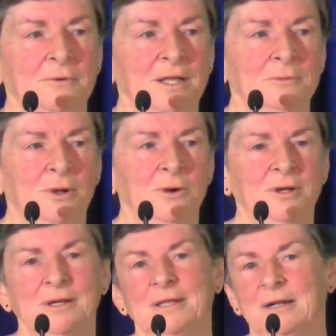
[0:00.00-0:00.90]
railroad
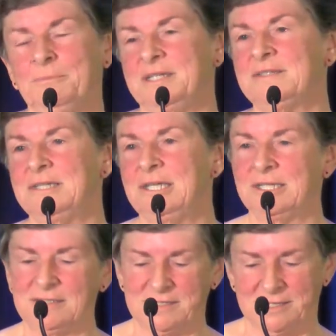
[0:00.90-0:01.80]
and it'll be seen
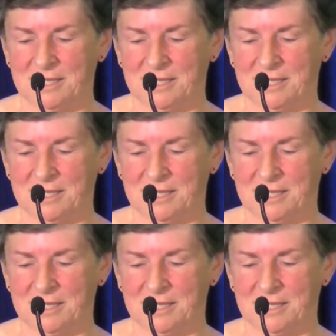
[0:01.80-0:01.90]
as the